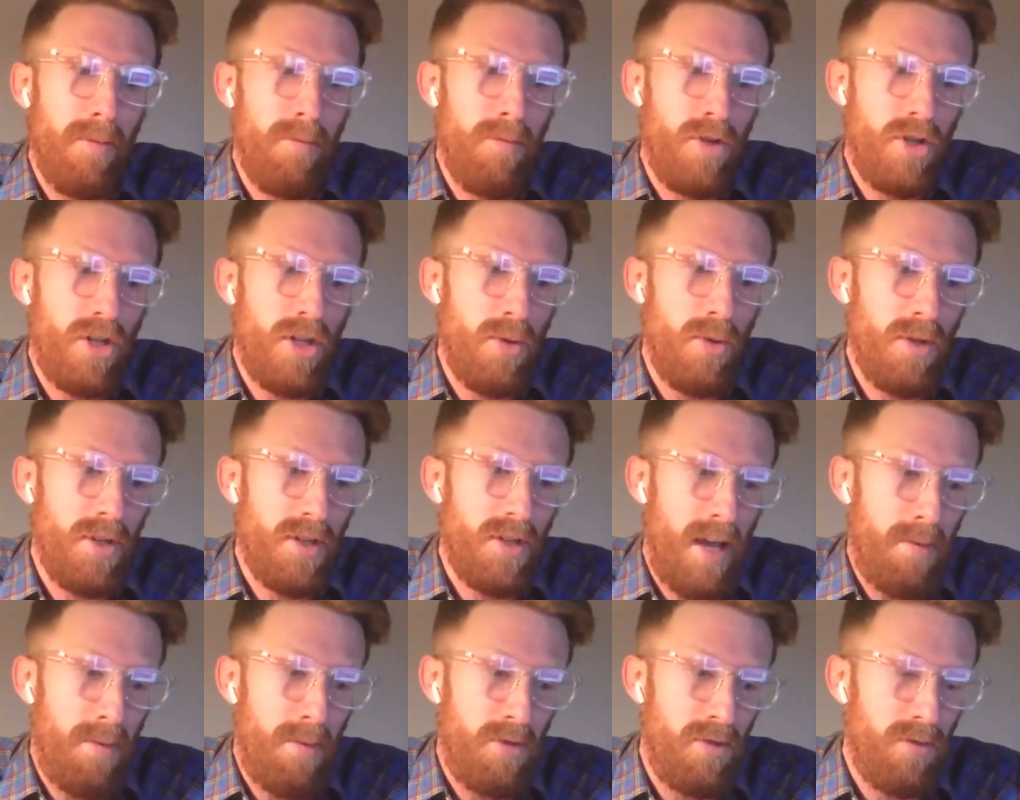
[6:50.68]
She was
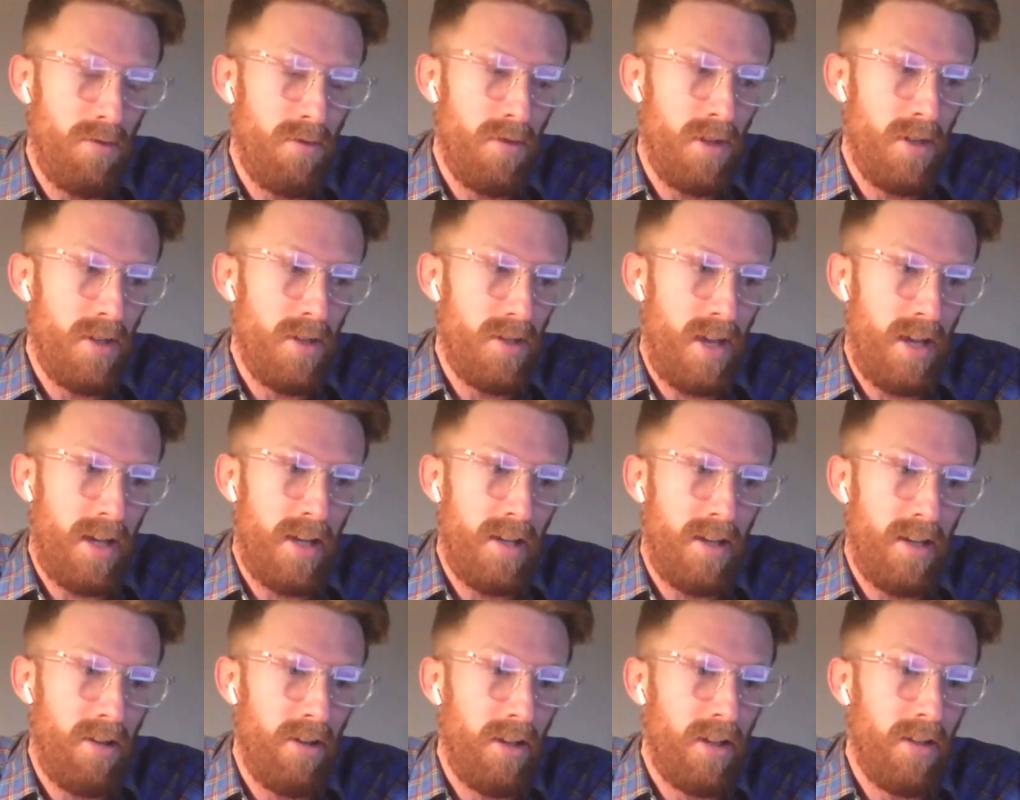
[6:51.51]
absolutely a
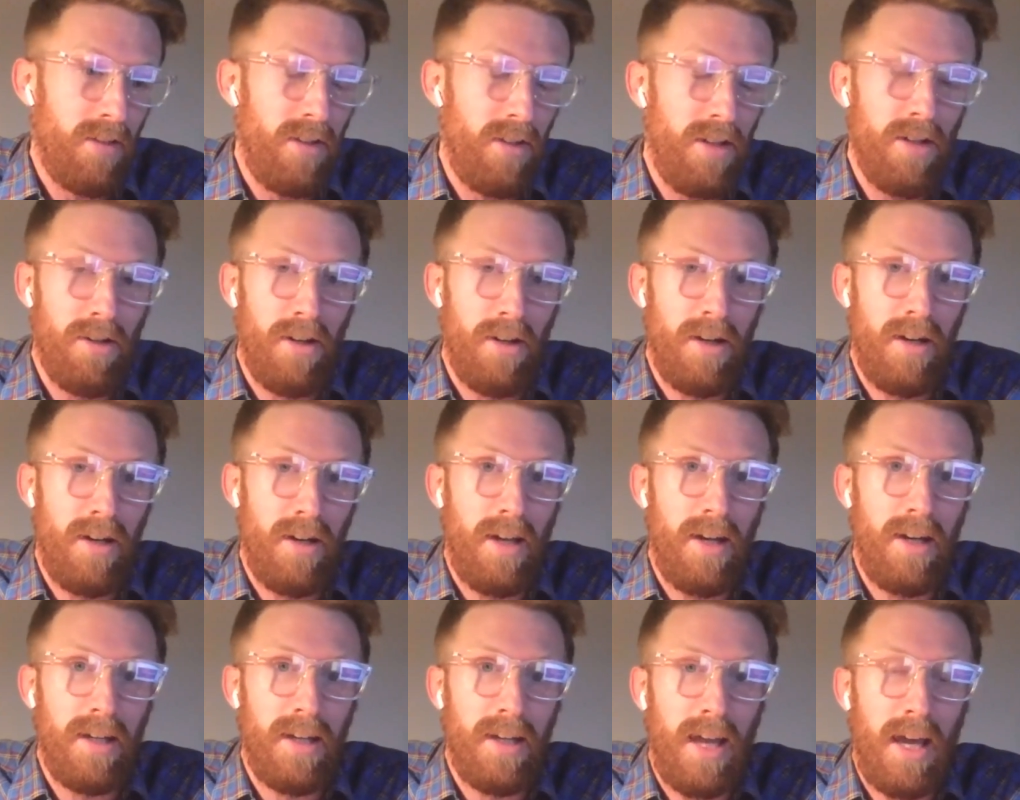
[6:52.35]
psychedelic leader,
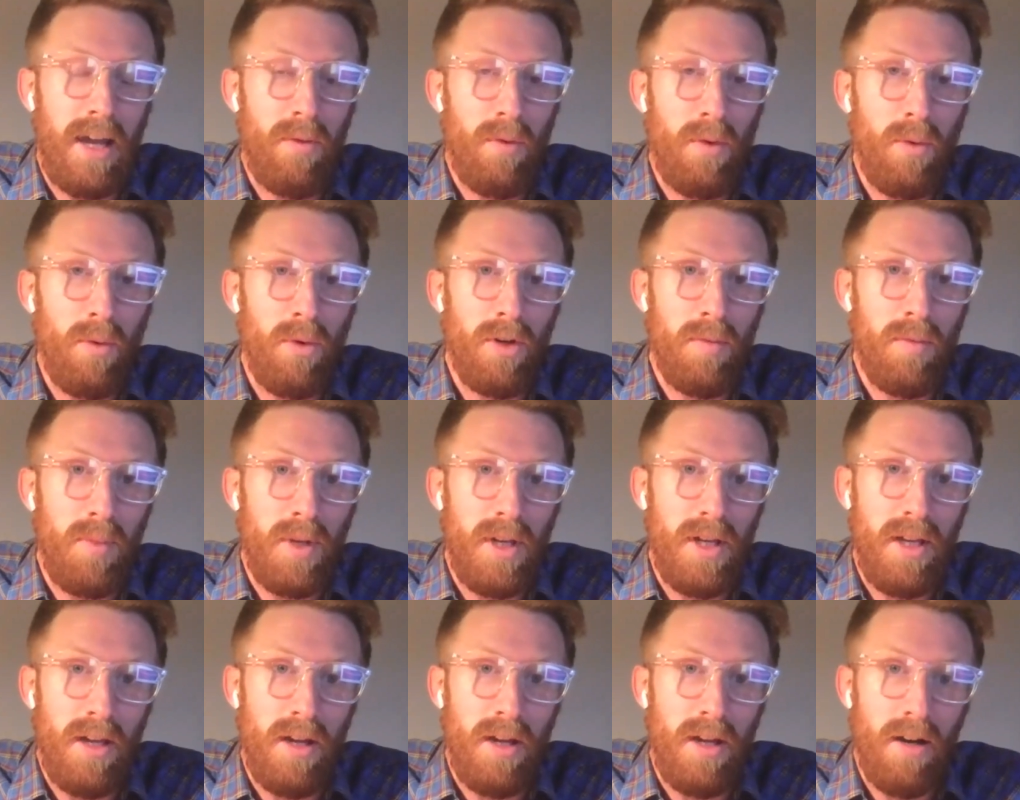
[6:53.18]
and again, we wouldn't
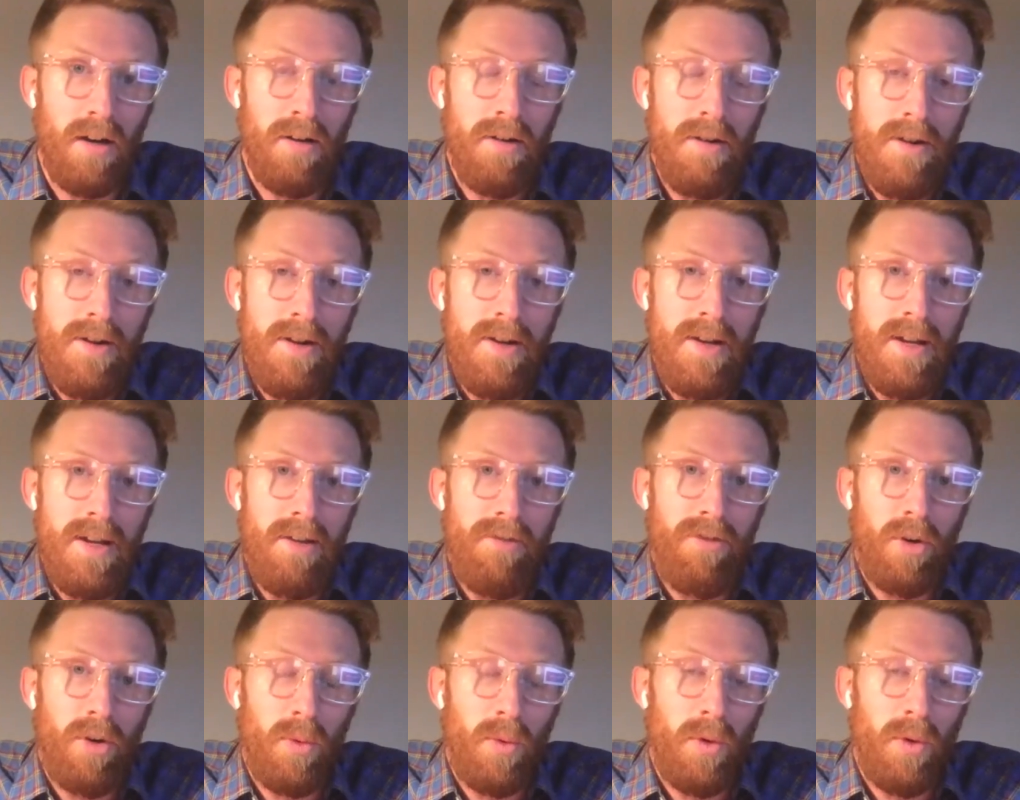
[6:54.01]
be here
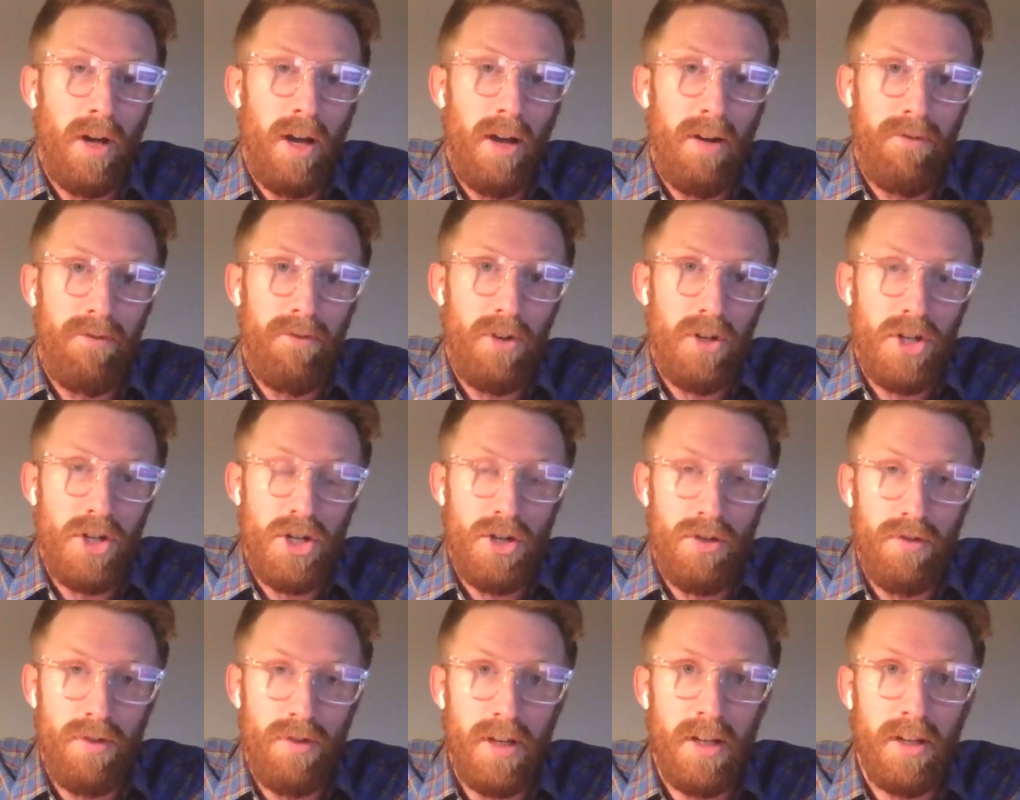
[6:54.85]
if it were not for
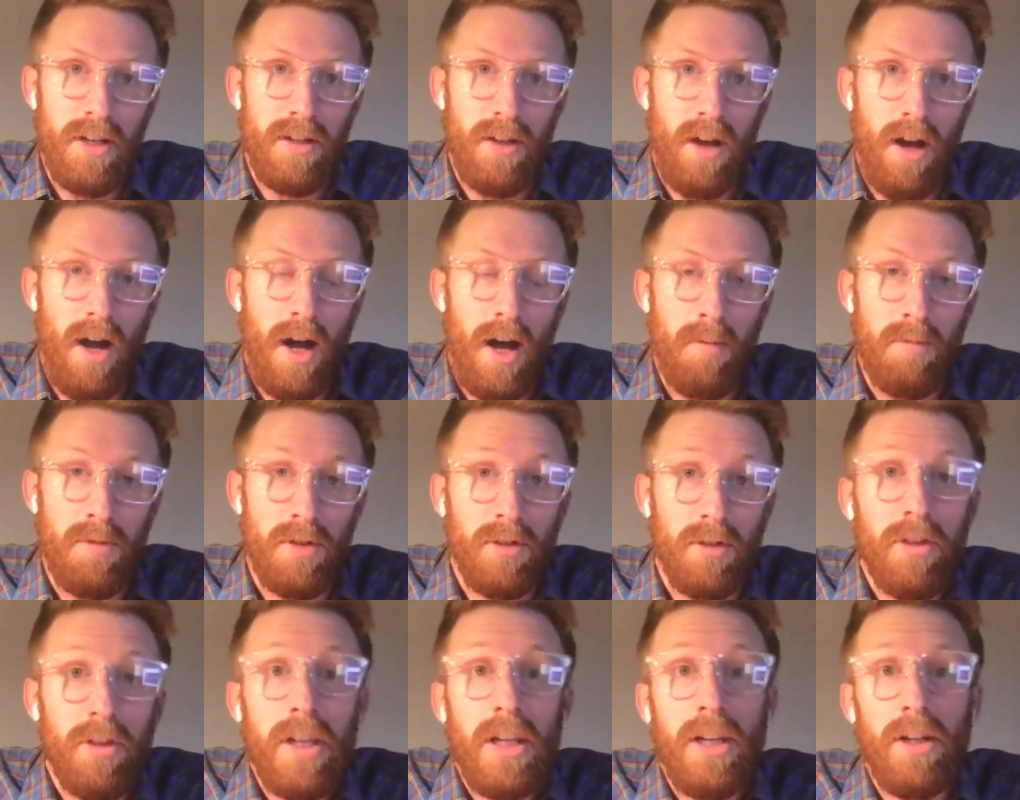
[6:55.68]
Cherie and Tom's
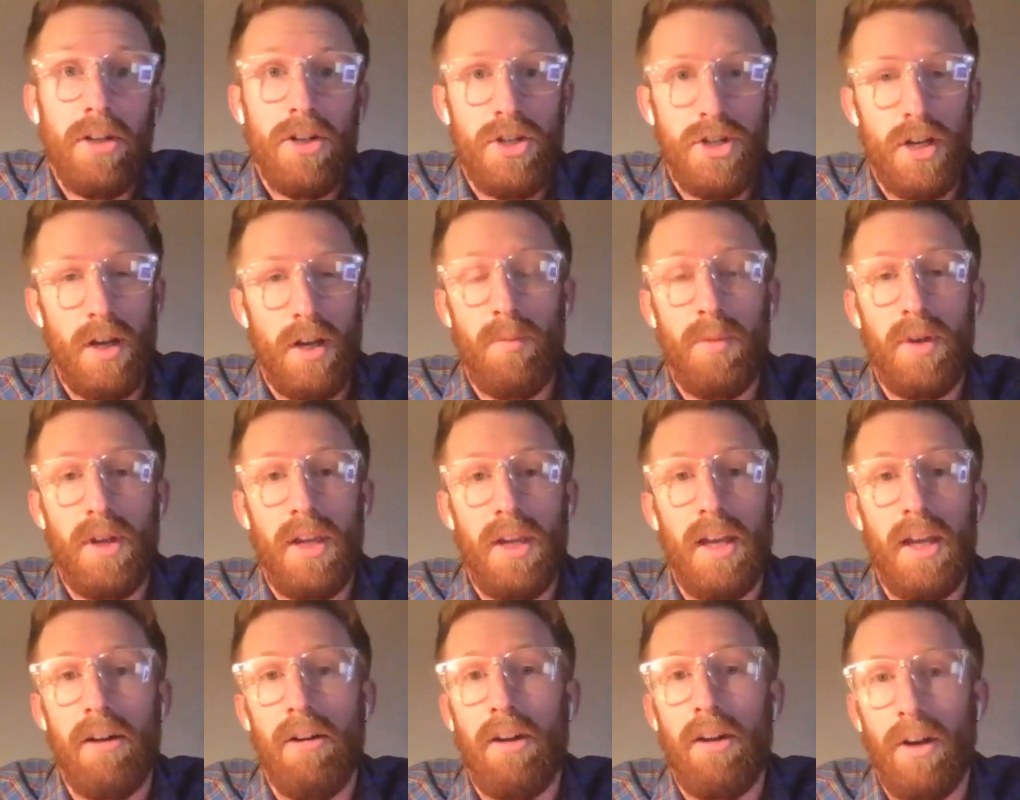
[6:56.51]
leadership
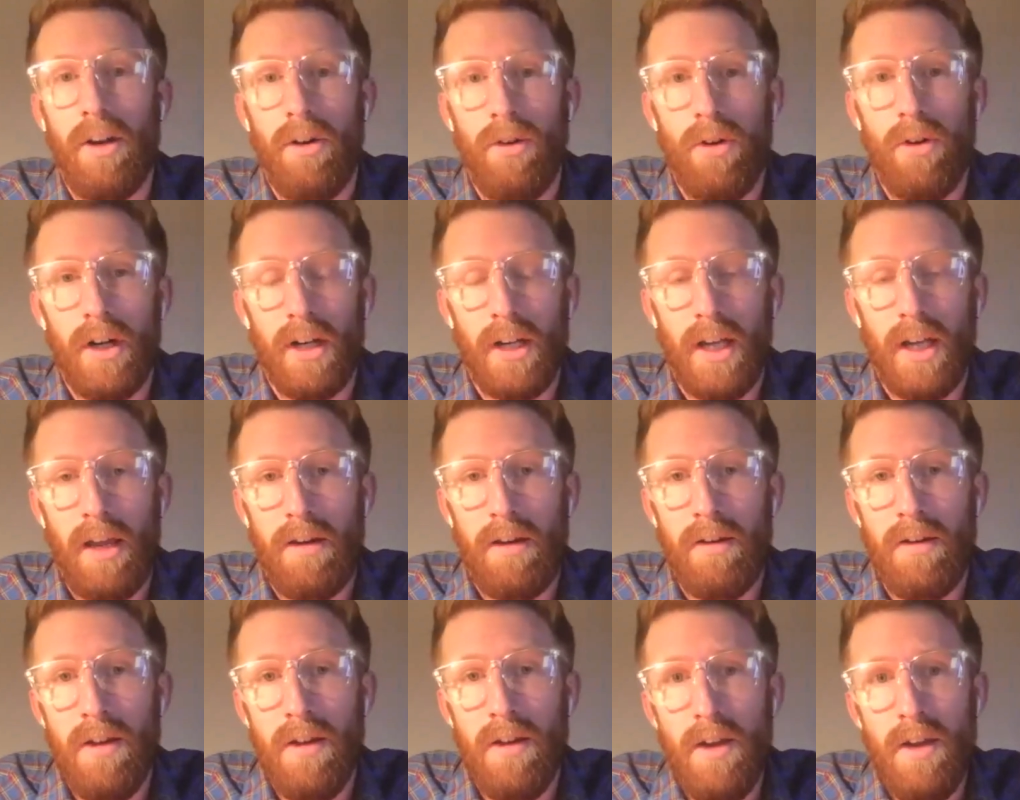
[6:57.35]
here in
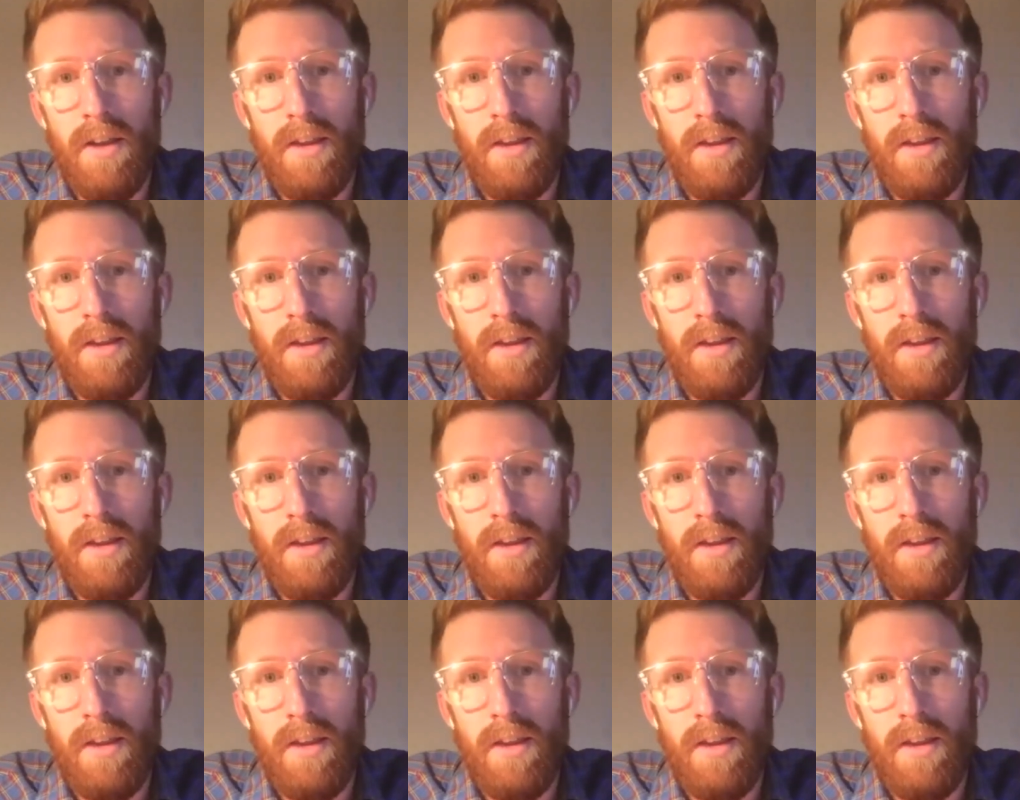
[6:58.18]
Oregon